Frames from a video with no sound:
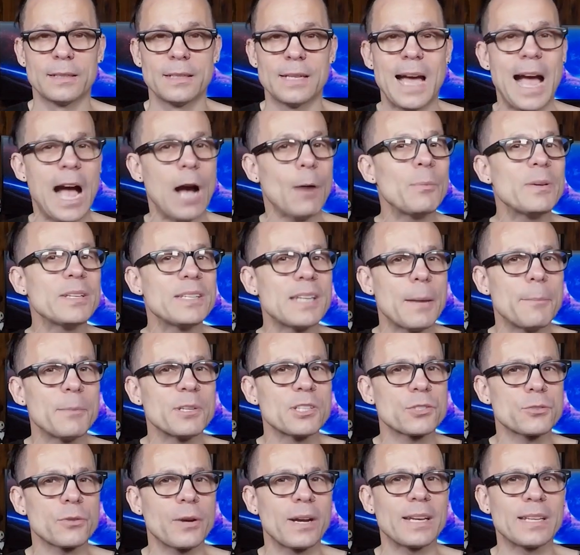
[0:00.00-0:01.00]
I'll be
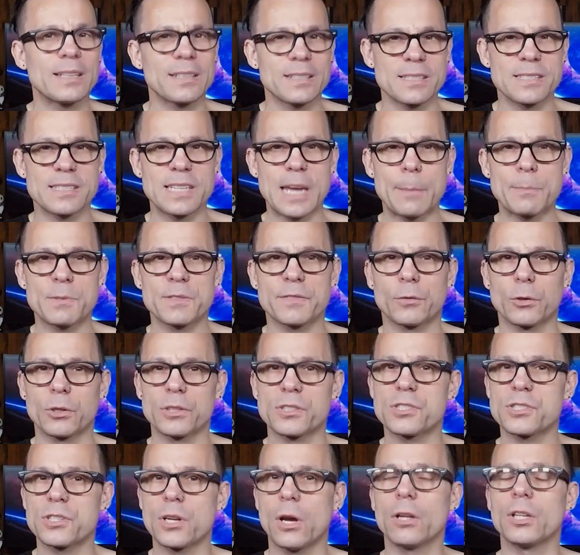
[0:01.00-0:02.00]
demonstrating the steps for
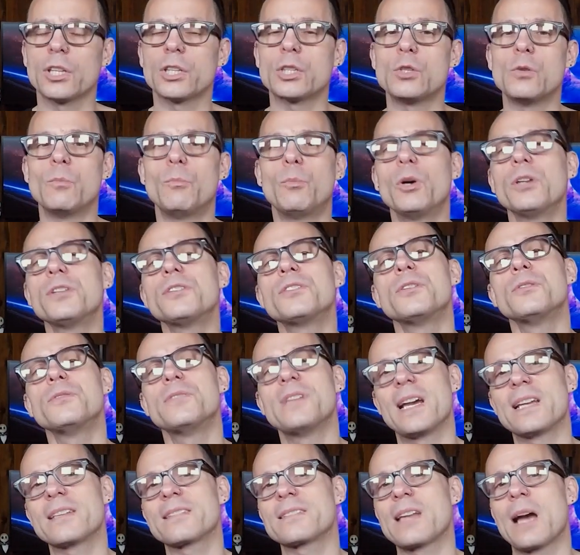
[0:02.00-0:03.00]
installing Ubuntu
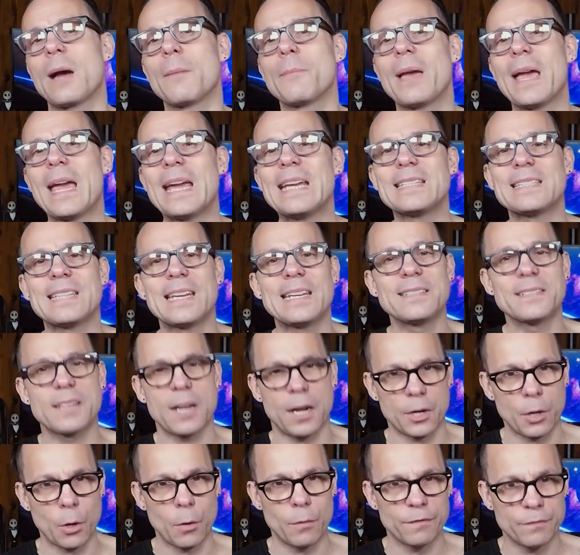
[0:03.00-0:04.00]
Desktop
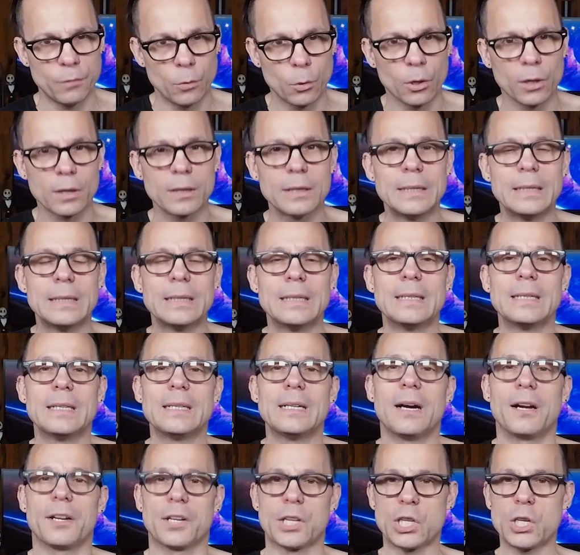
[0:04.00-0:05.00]
18.04
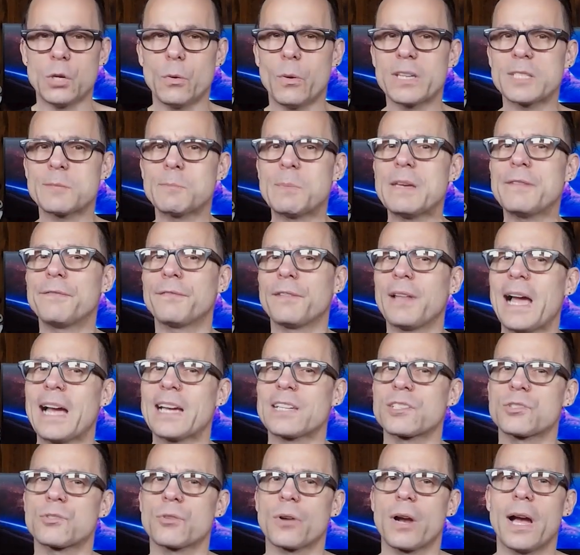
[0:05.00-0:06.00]
on a USB
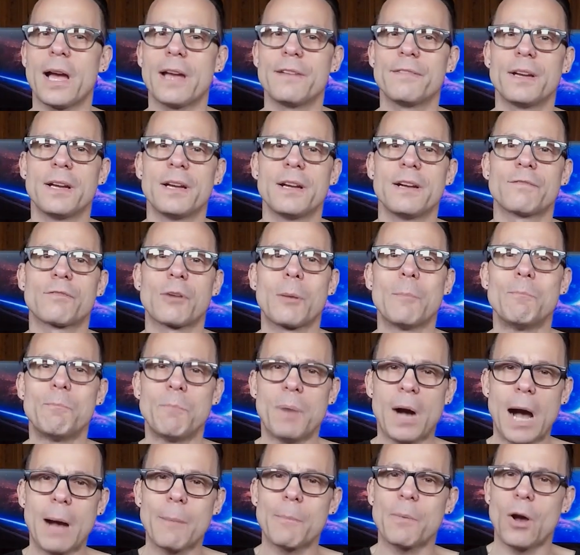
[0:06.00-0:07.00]
flash drive from
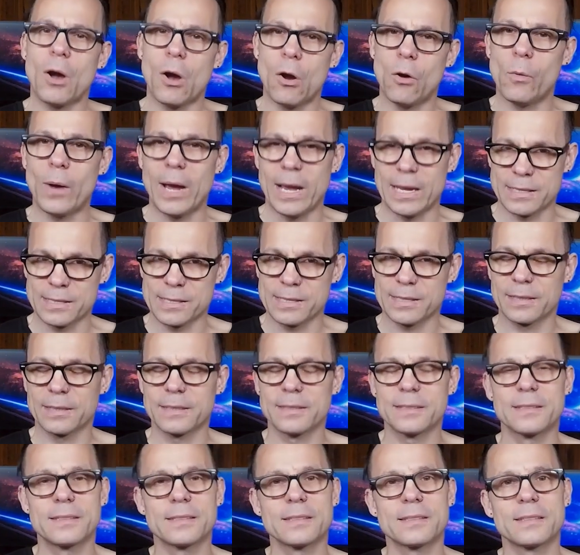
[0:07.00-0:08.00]
Pop! OS.
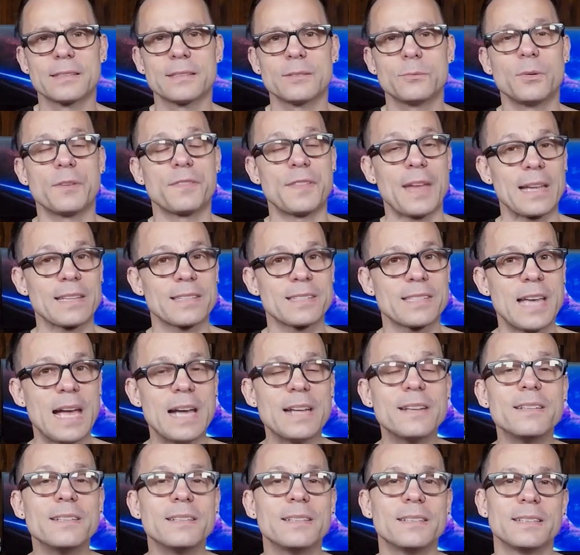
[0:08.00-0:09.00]
With that
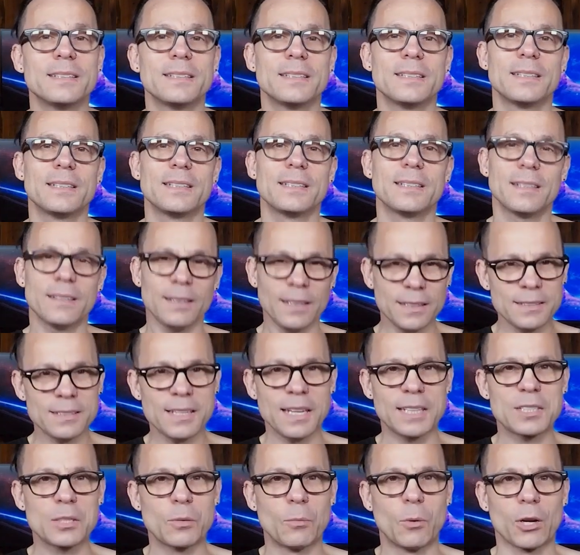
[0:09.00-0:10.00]
said, let's
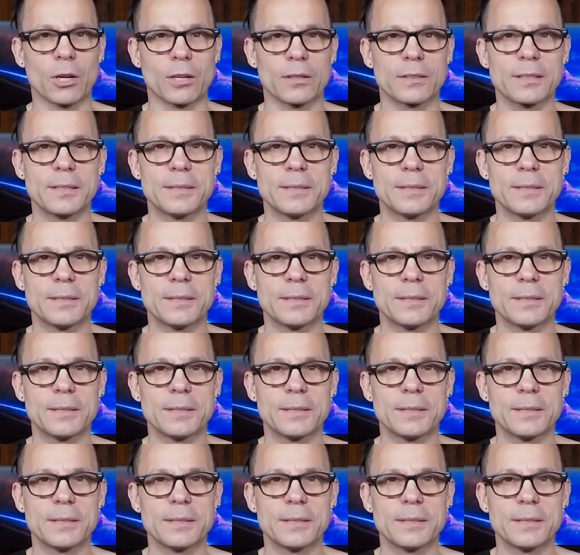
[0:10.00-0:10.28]
get to work.